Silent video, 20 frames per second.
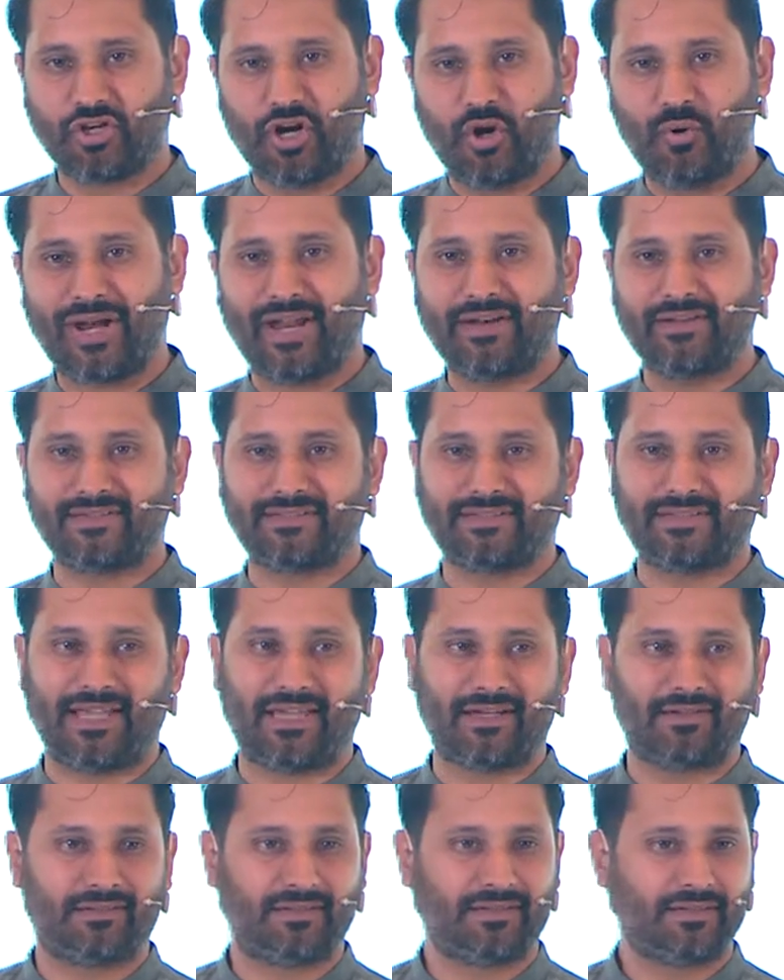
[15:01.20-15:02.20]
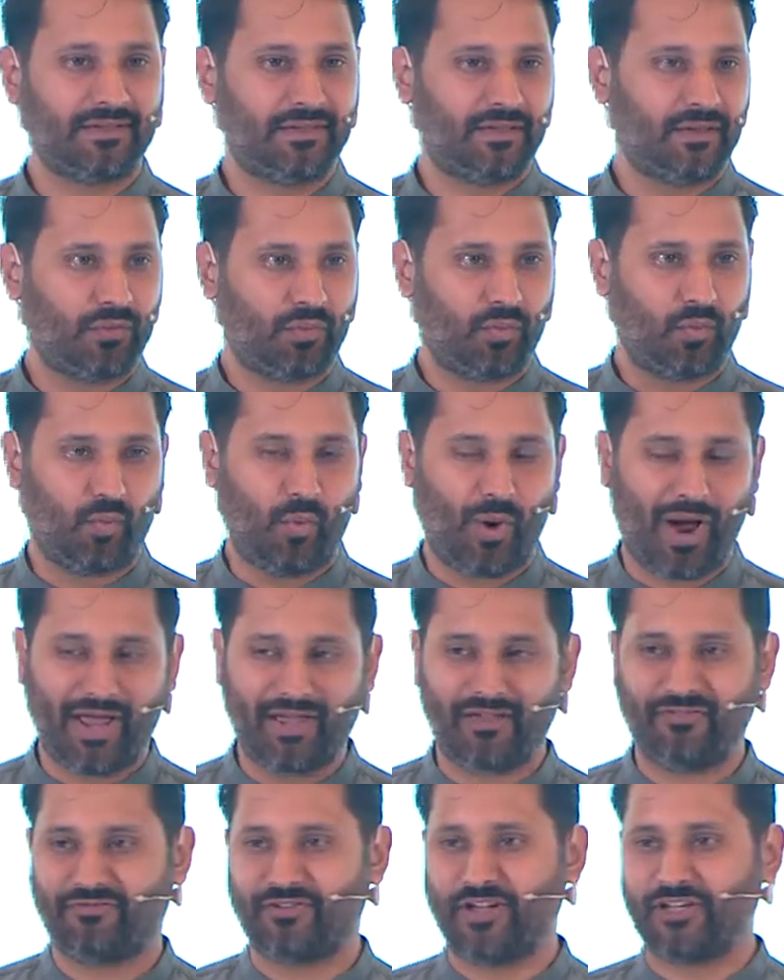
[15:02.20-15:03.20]
go and understand
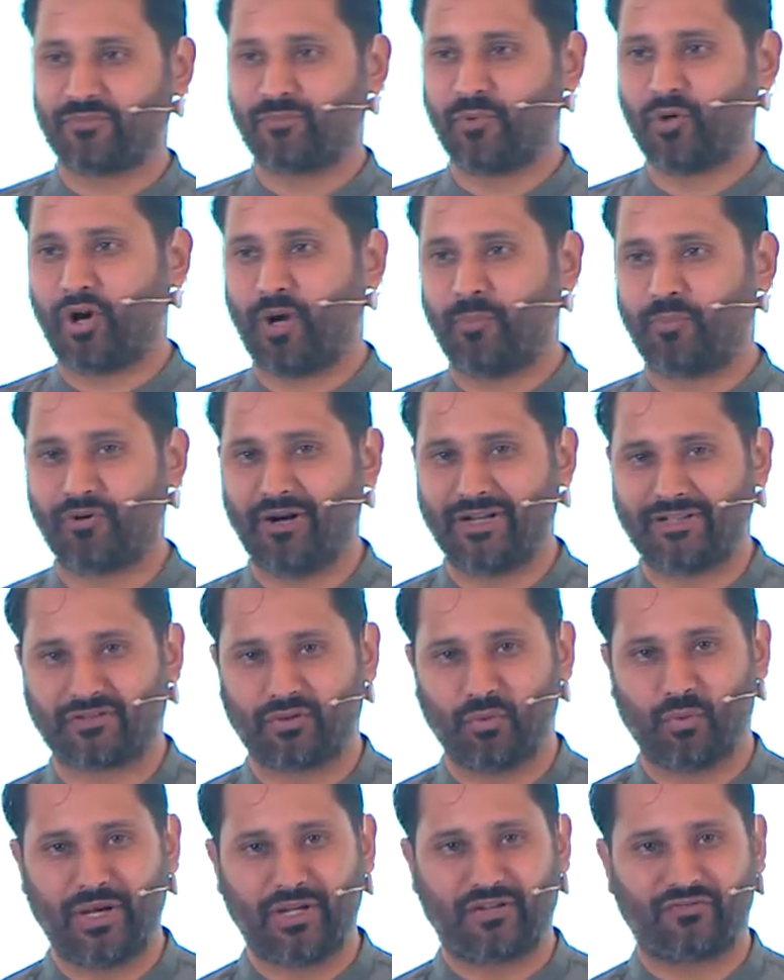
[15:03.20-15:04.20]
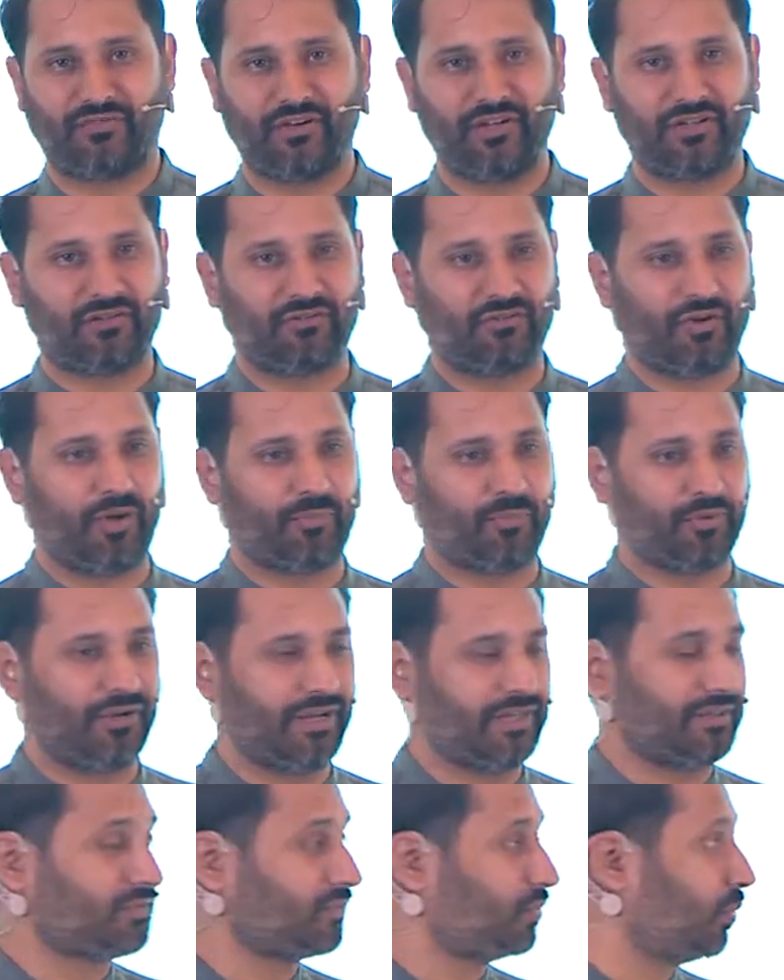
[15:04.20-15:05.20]
why Facebook operates the way it
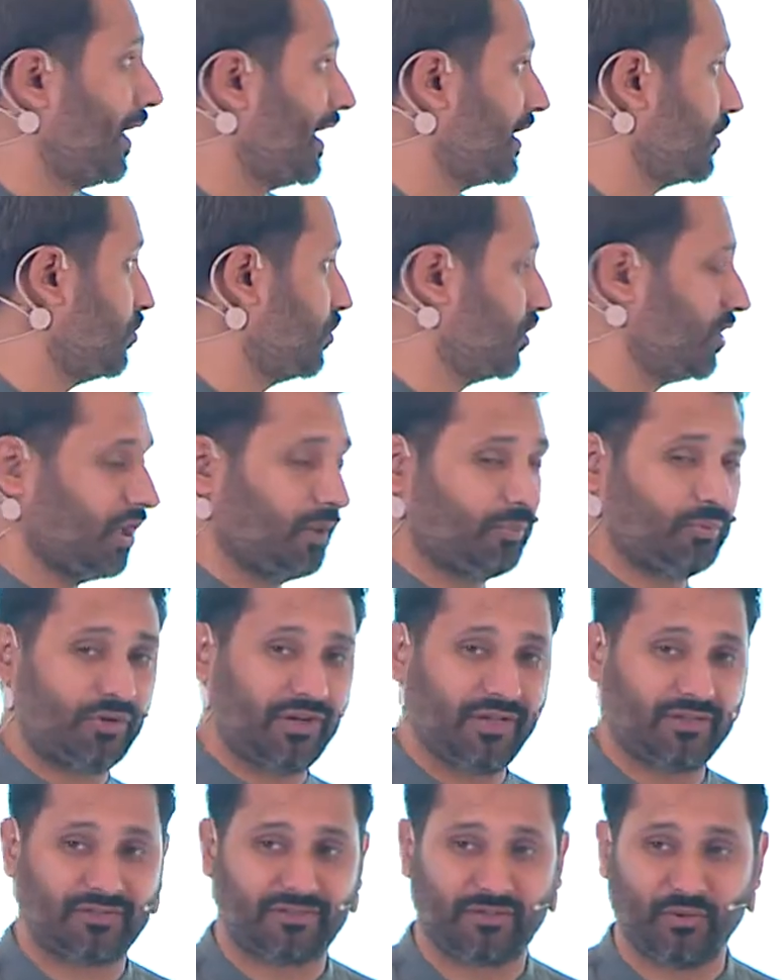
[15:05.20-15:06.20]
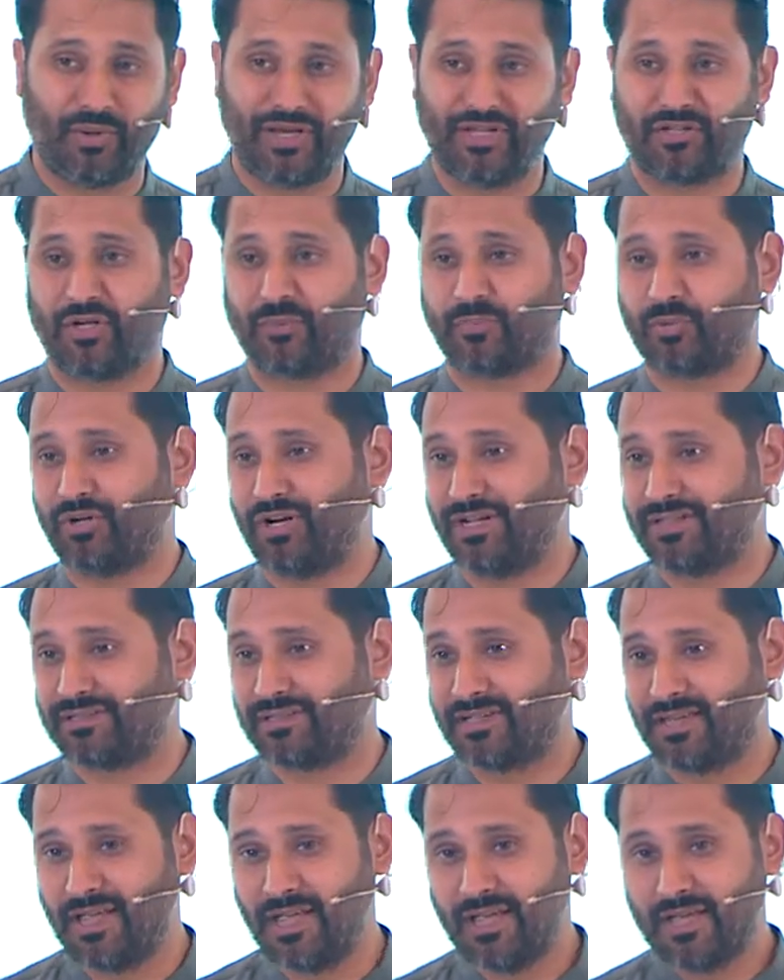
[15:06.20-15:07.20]
operates, why Google operates the way it
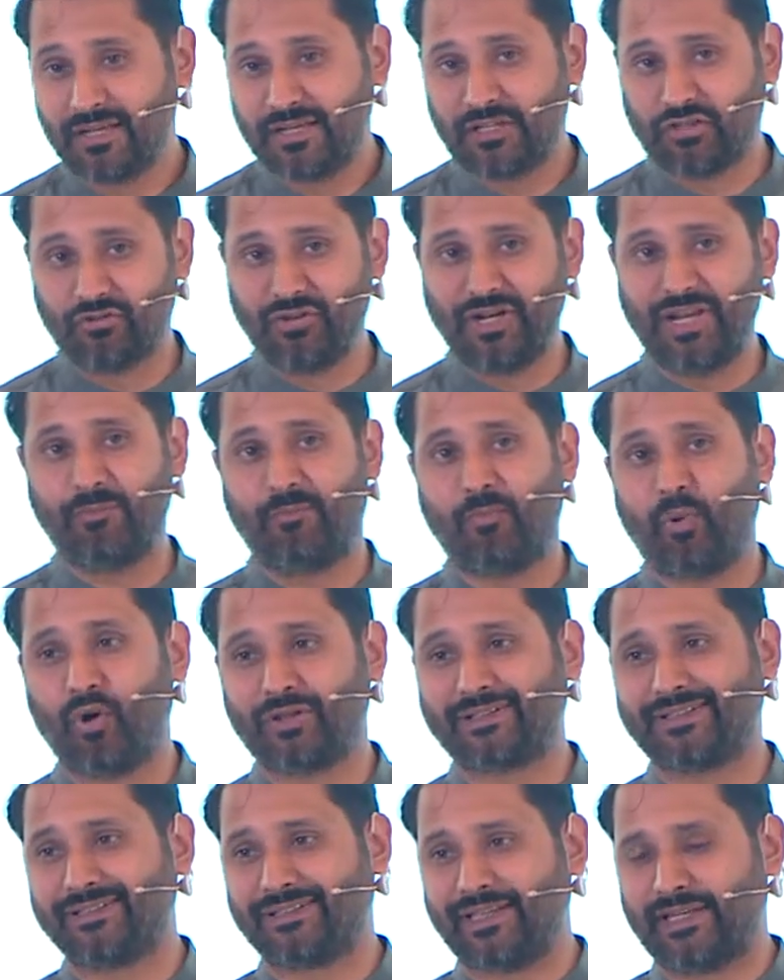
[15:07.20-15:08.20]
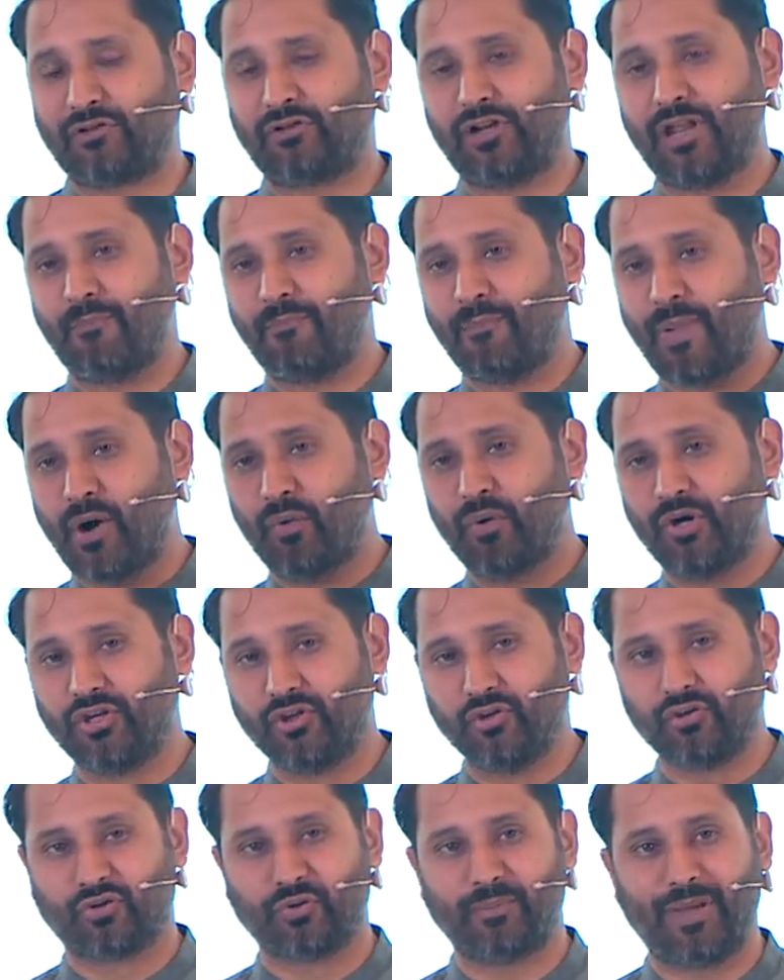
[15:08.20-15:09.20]
operates, is really important and can empower
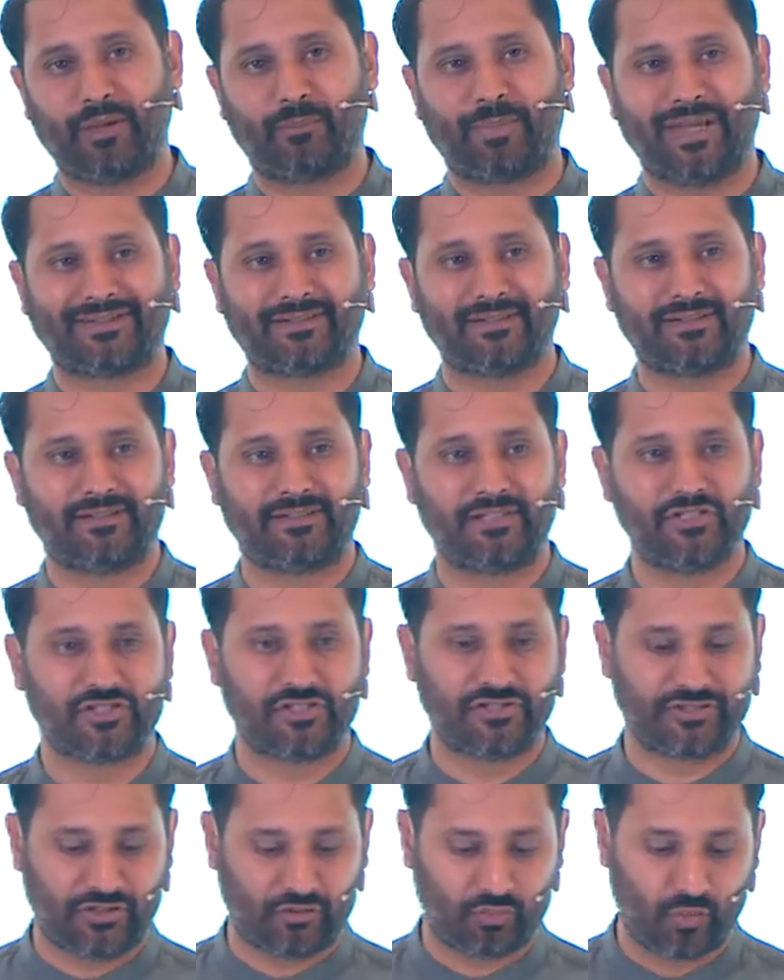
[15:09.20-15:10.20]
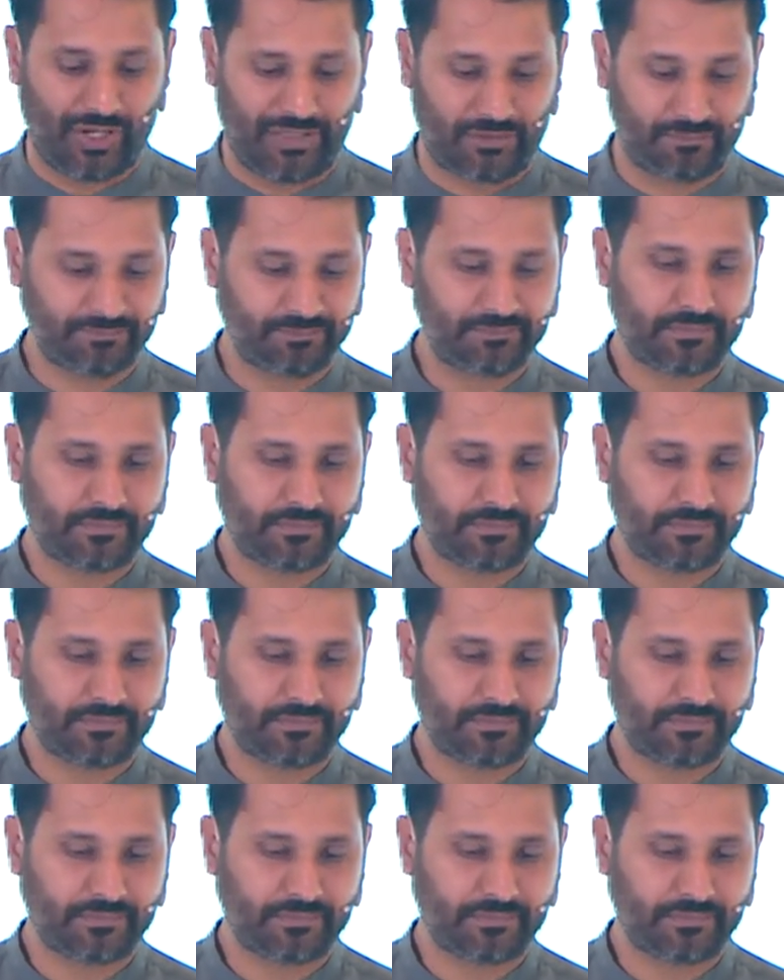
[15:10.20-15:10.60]
you to make better decisions as well.